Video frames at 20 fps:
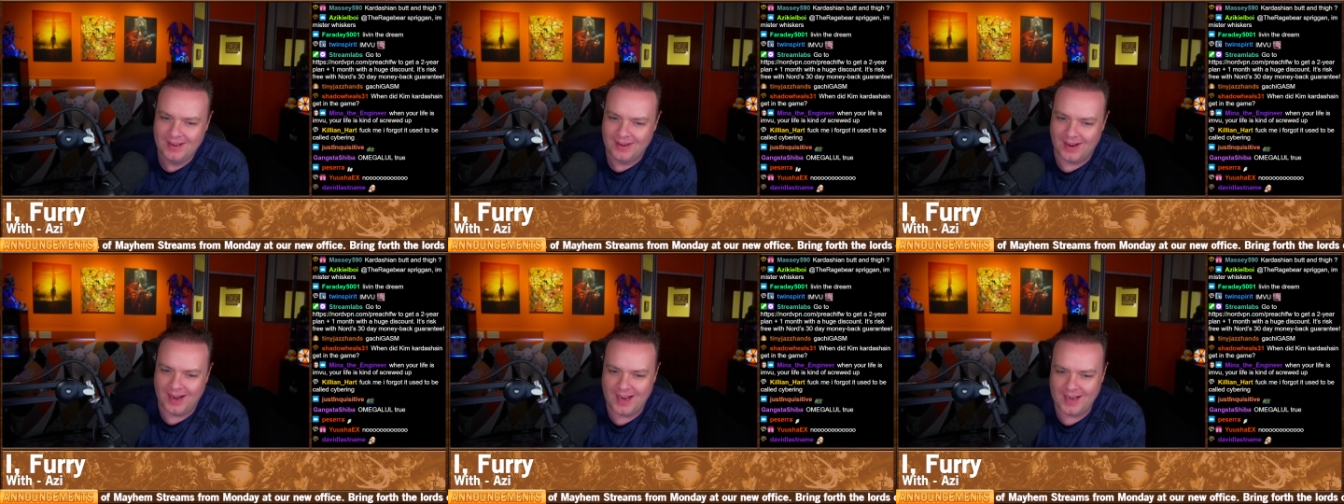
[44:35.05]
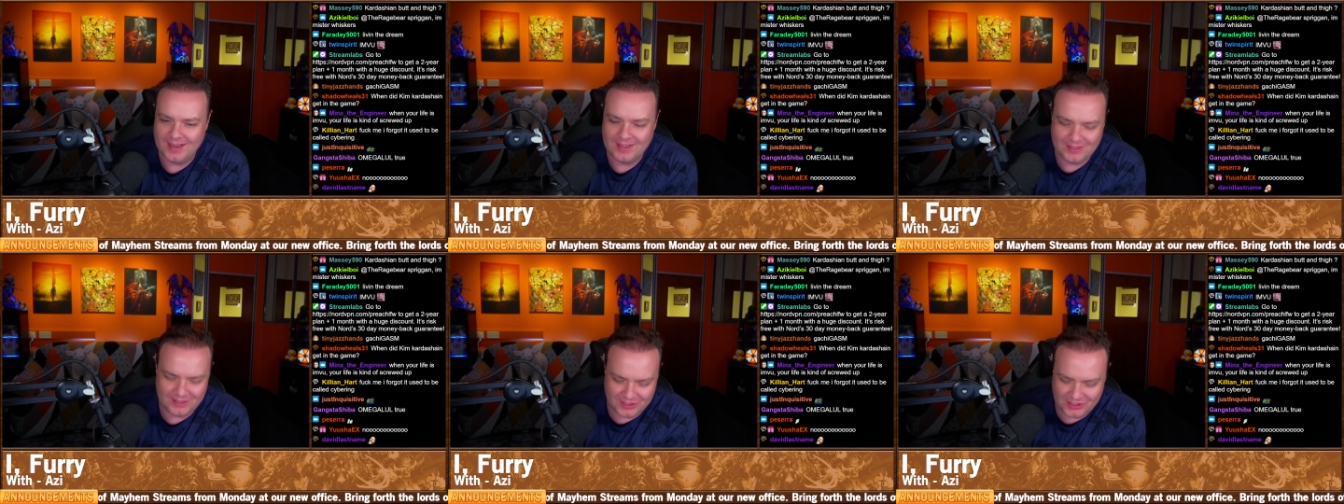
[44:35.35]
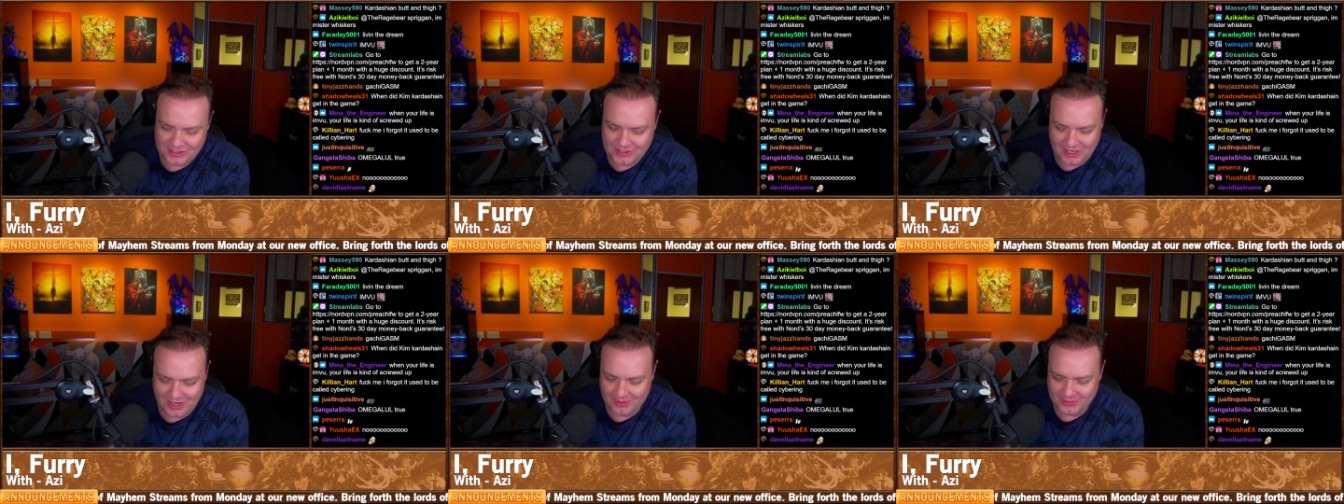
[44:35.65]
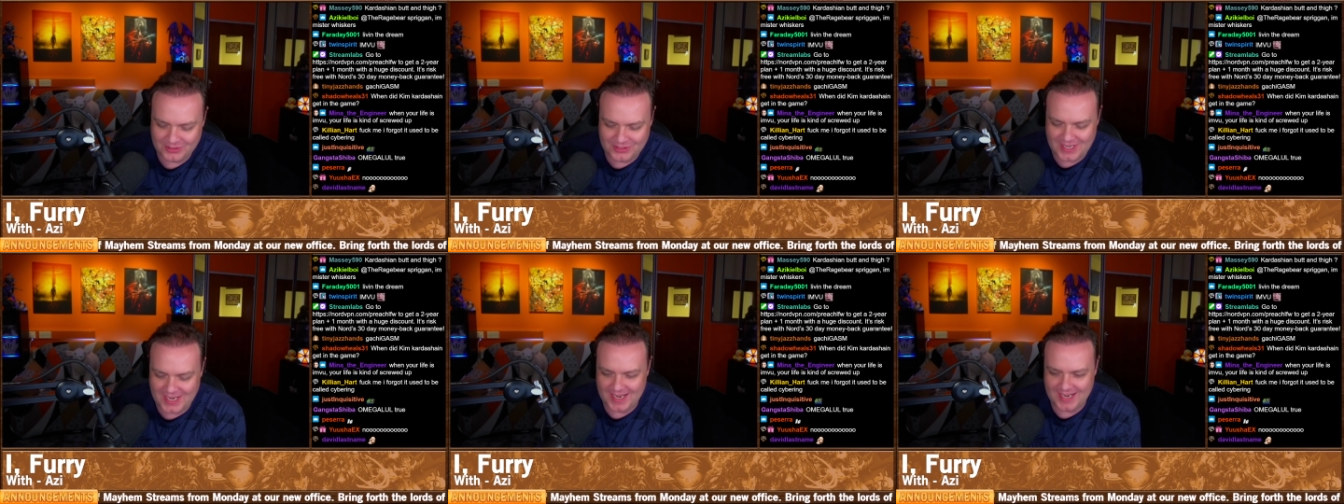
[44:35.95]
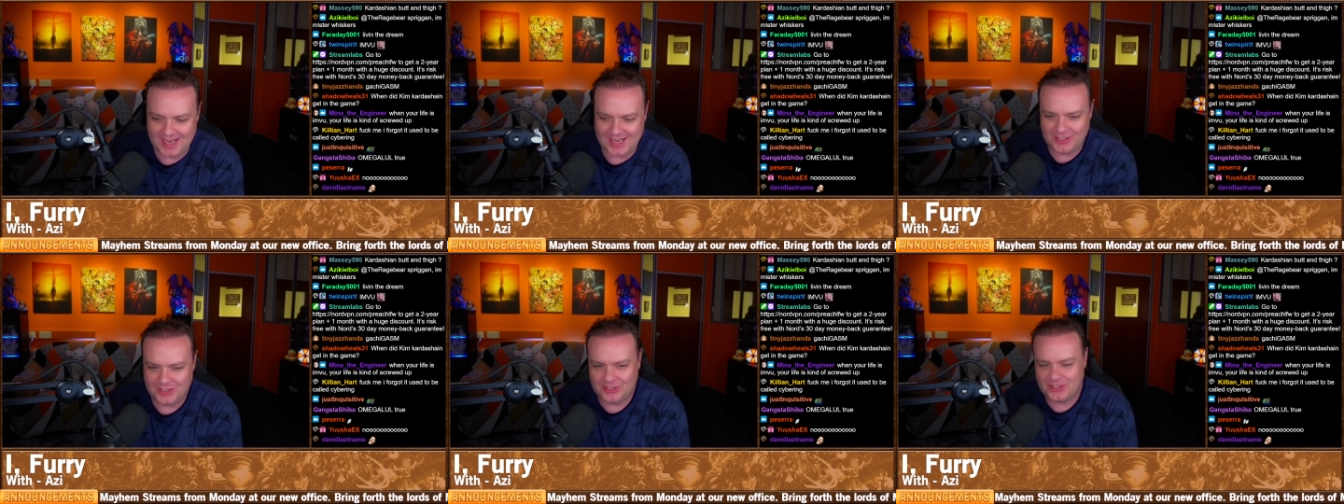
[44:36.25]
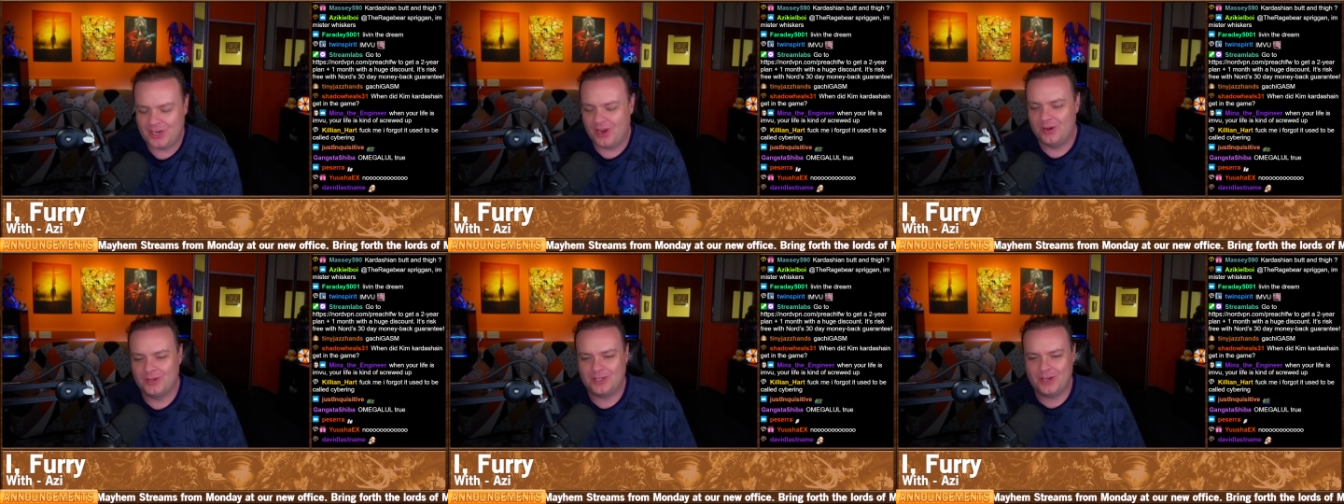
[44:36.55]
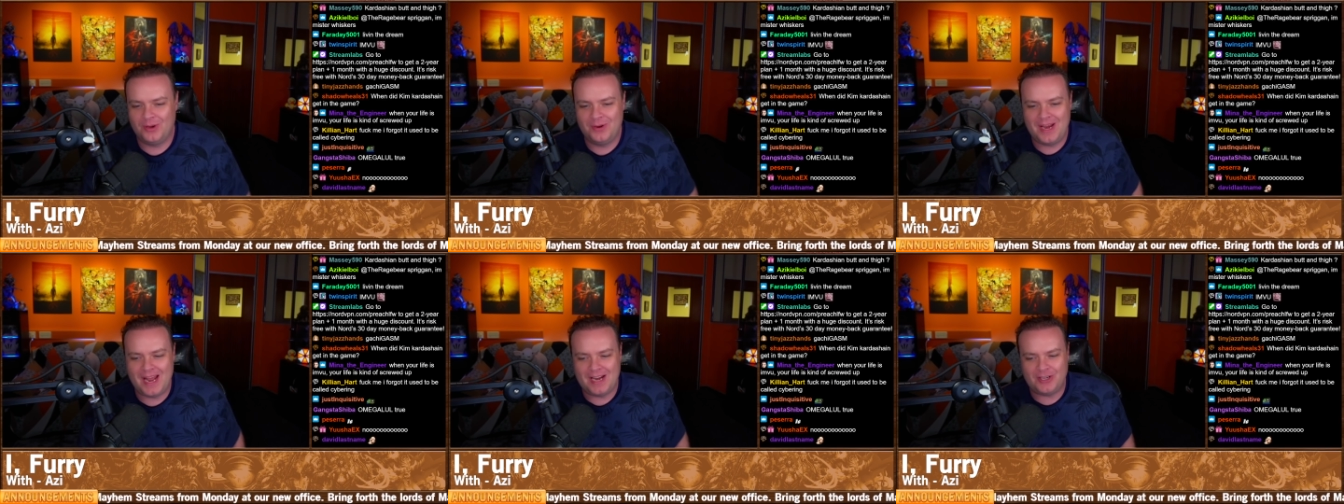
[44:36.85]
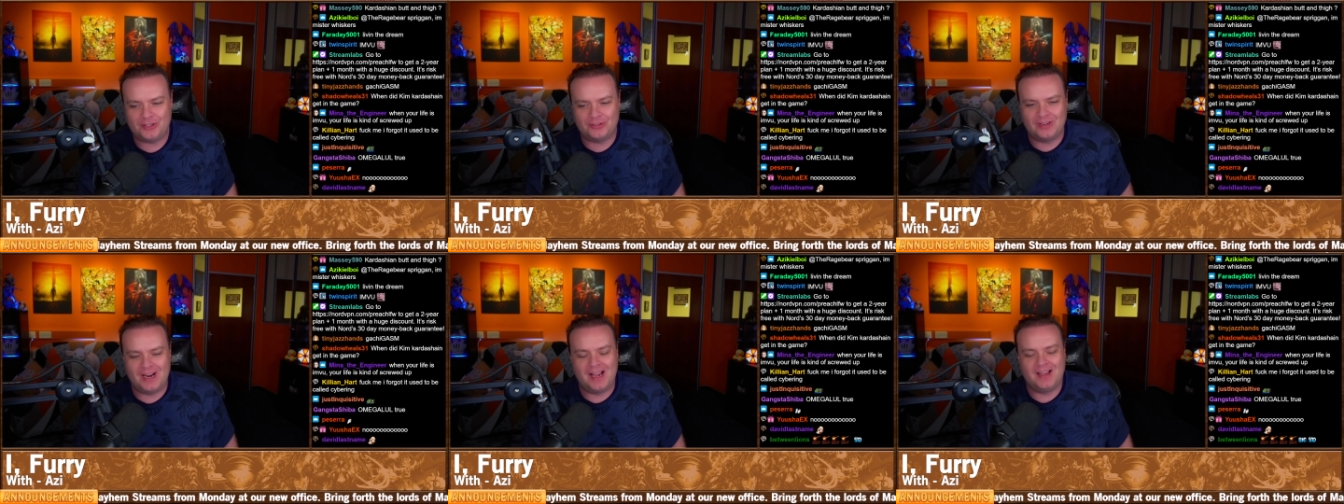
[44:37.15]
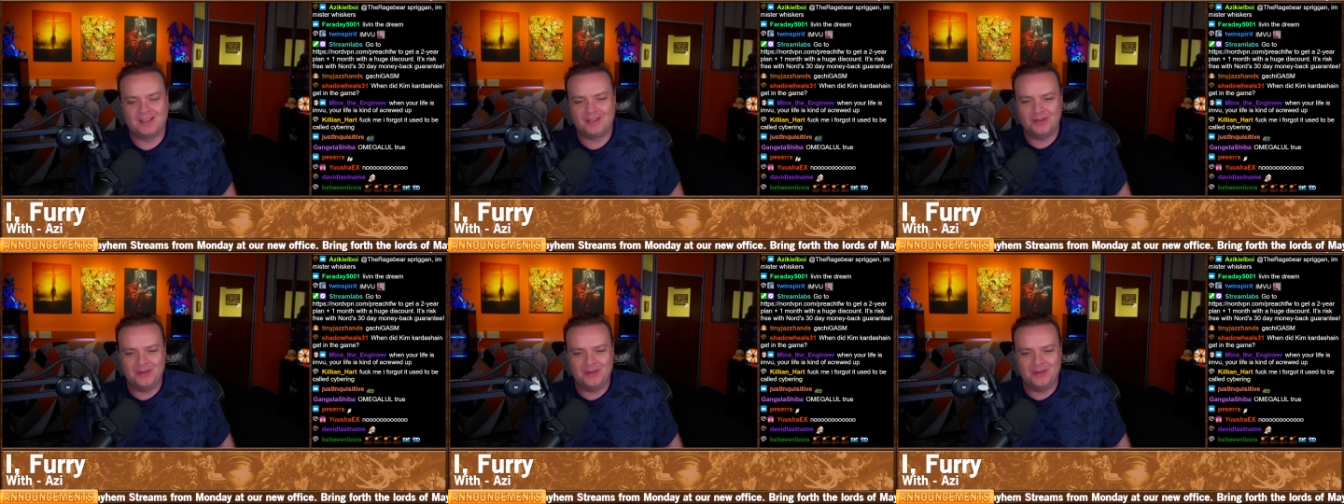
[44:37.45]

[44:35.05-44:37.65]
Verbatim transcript: Right? Just don't take that. Just go natural.